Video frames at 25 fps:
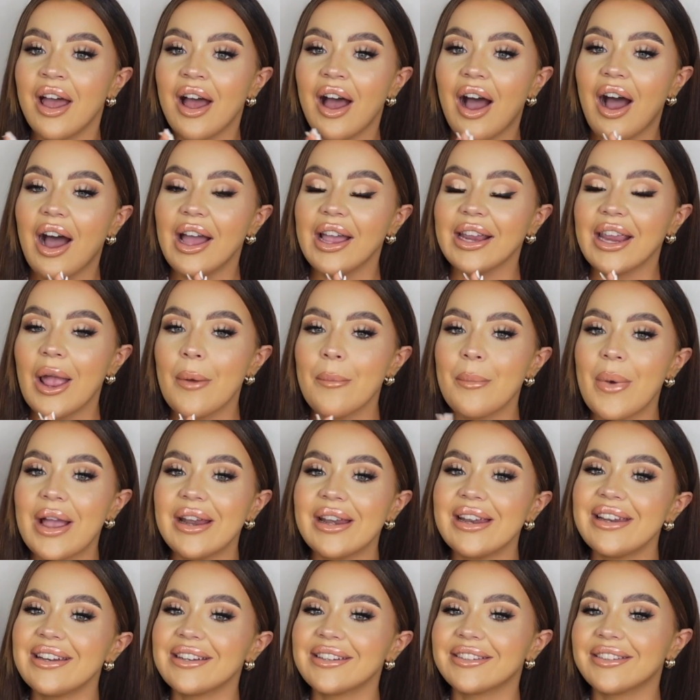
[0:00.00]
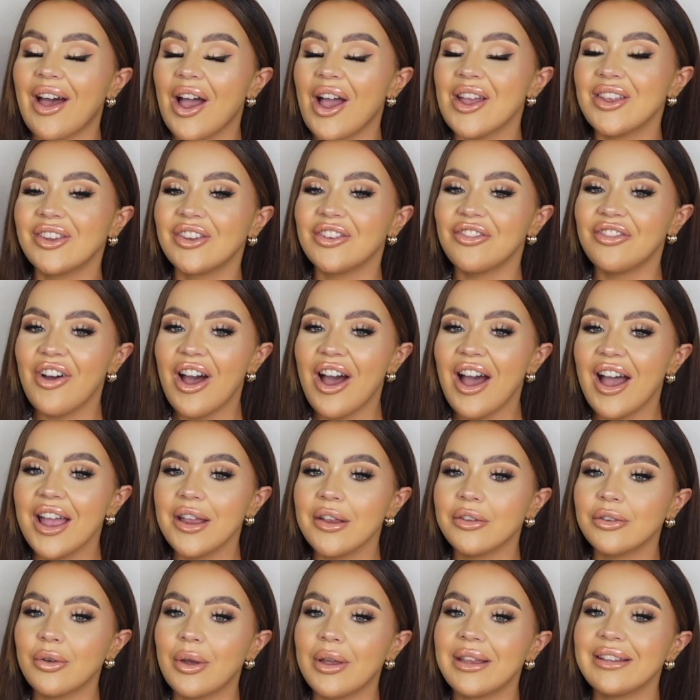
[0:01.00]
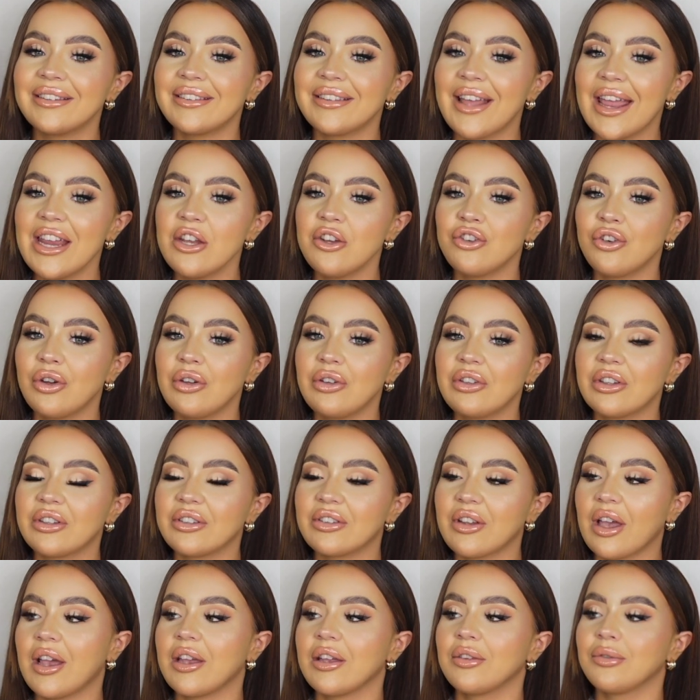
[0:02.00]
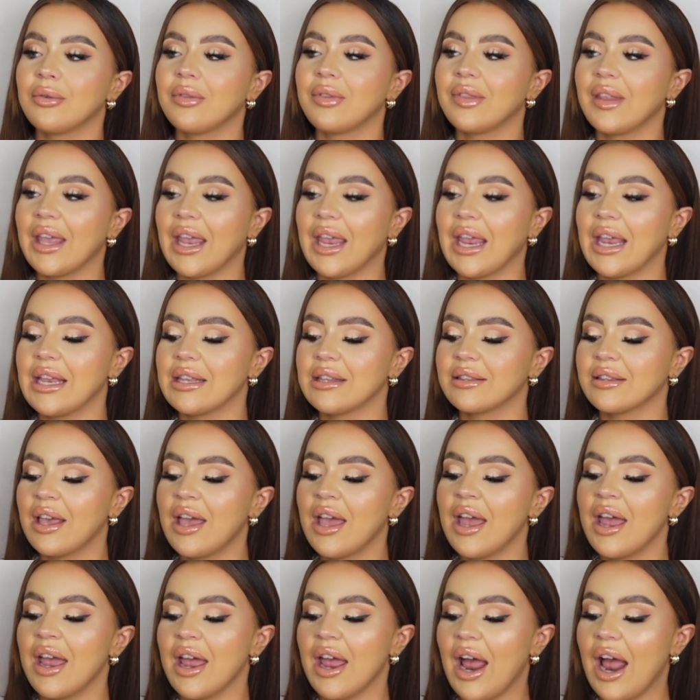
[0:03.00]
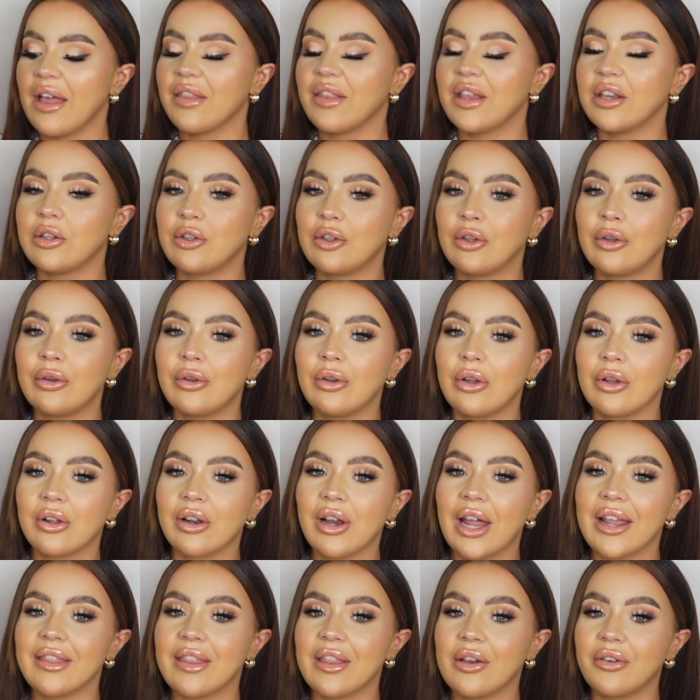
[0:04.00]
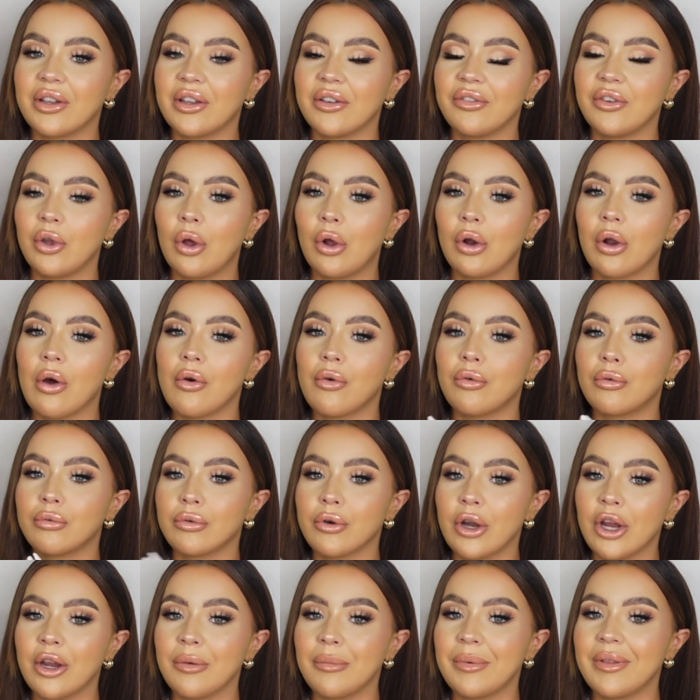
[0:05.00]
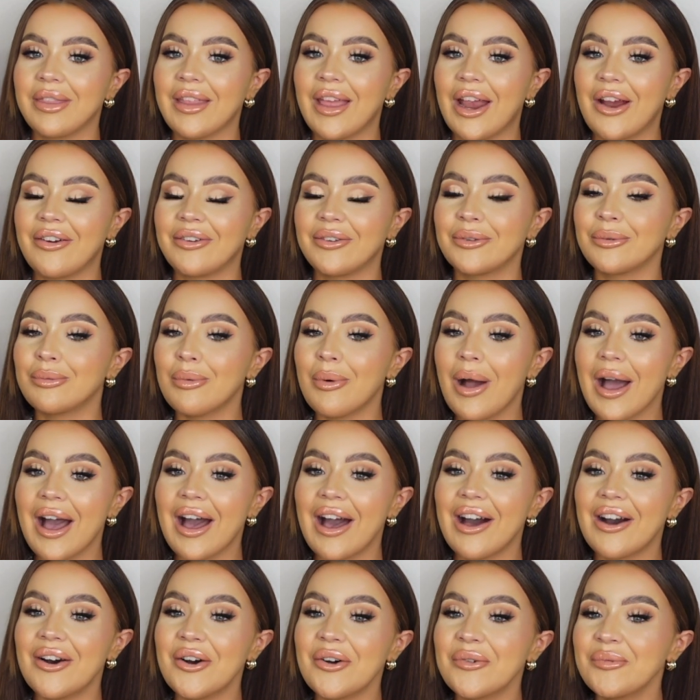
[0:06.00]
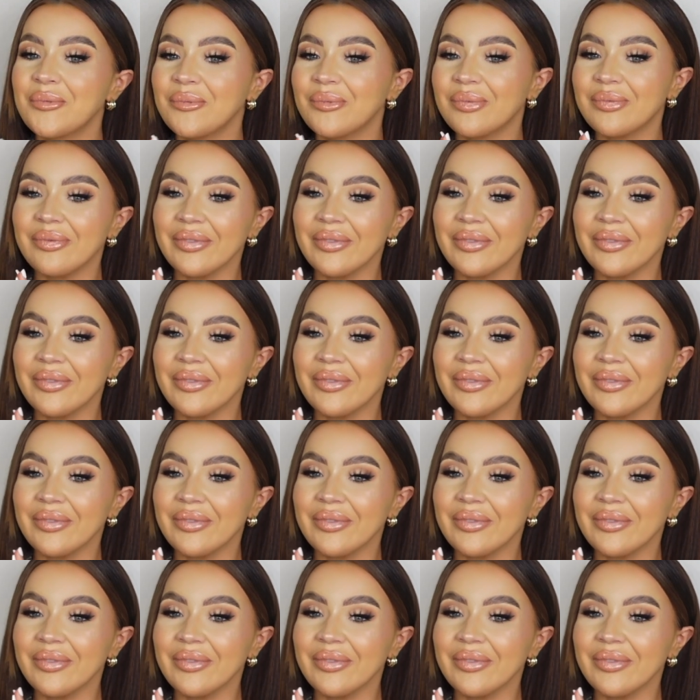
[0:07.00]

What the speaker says: I get mine in a size 5, so I stay true to size with these, and they do look like they'll give you a lot of room in there as well.